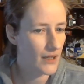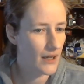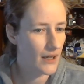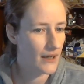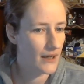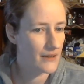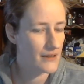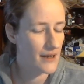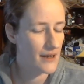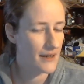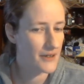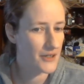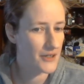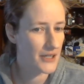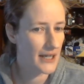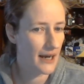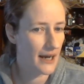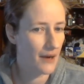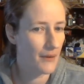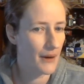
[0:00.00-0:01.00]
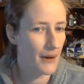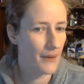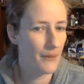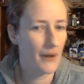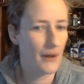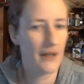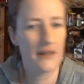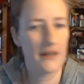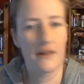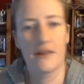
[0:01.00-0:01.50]
That's actually how I
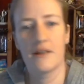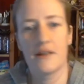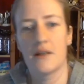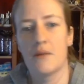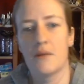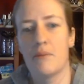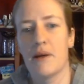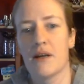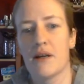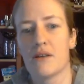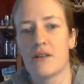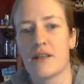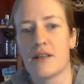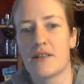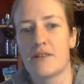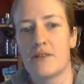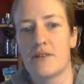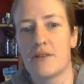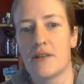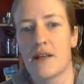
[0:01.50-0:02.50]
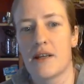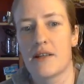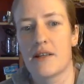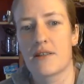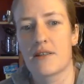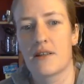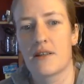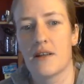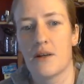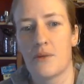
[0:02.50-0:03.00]
wanted it about like two days
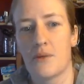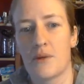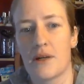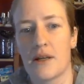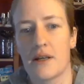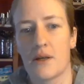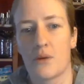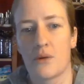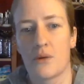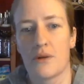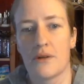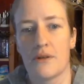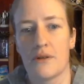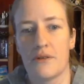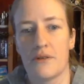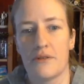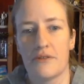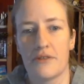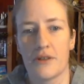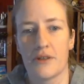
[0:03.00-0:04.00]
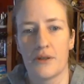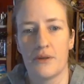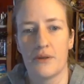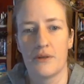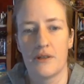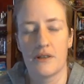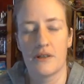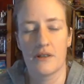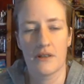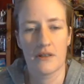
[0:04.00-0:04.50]
ago when I ordered
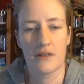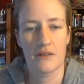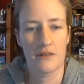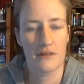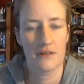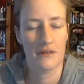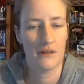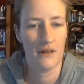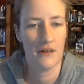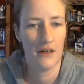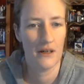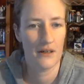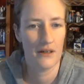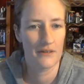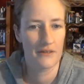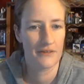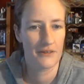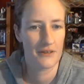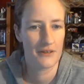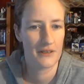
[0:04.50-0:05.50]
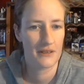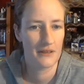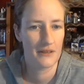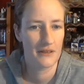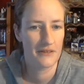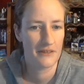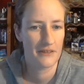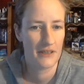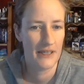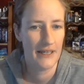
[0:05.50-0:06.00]
food and uh, for
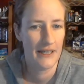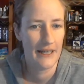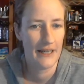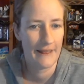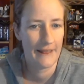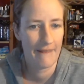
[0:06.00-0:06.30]
delivery.